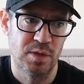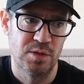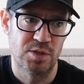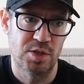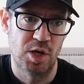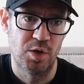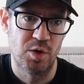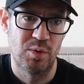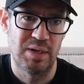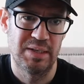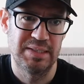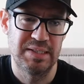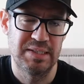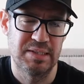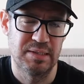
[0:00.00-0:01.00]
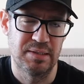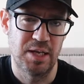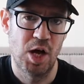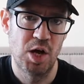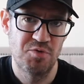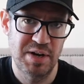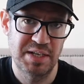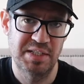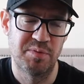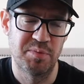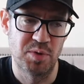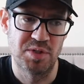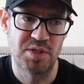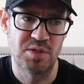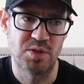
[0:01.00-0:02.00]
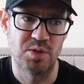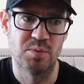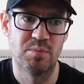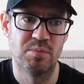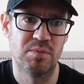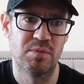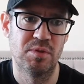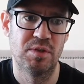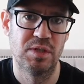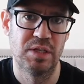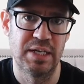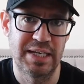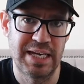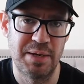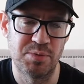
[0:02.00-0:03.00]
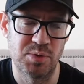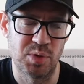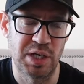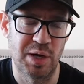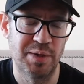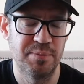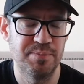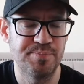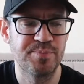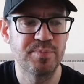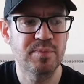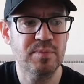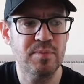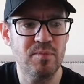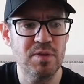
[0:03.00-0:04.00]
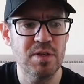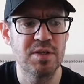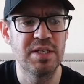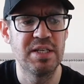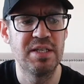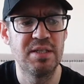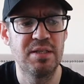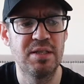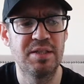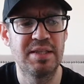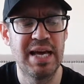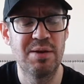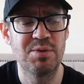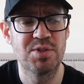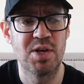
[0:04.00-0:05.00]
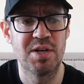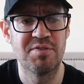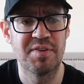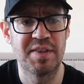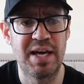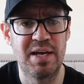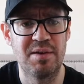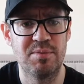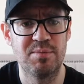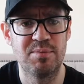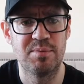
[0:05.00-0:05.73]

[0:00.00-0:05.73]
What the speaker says: So it's an overactive immune system, it keeps on going. The downside for that